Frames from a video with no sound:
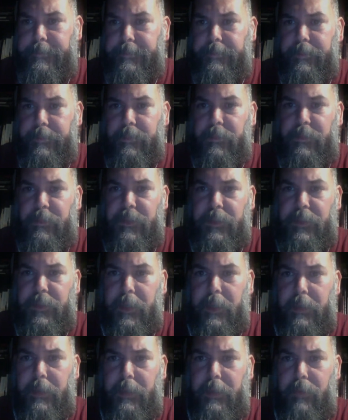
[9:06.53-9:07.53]
Sorry, I'm
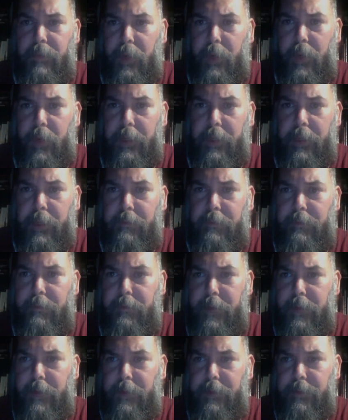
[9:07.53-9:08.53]
working on a
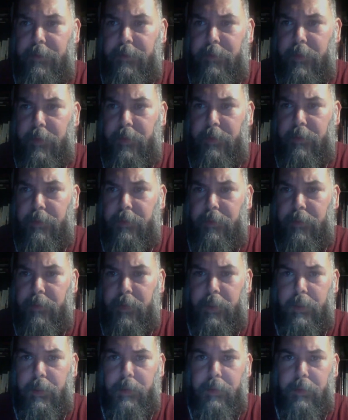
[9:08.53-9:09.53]
very small screen,
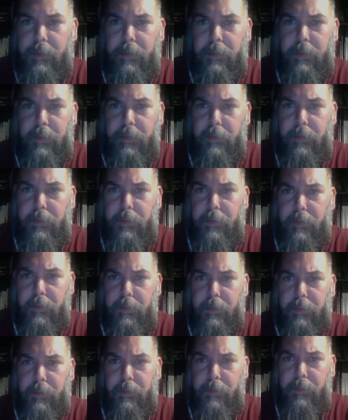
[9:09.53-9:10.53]
so it's
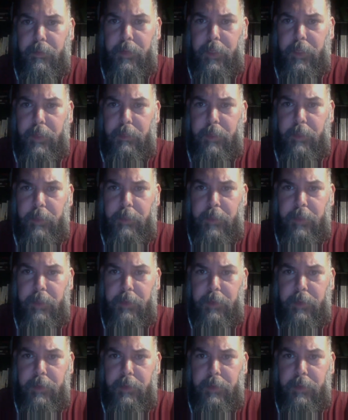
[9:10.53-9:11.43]
taking me a minute to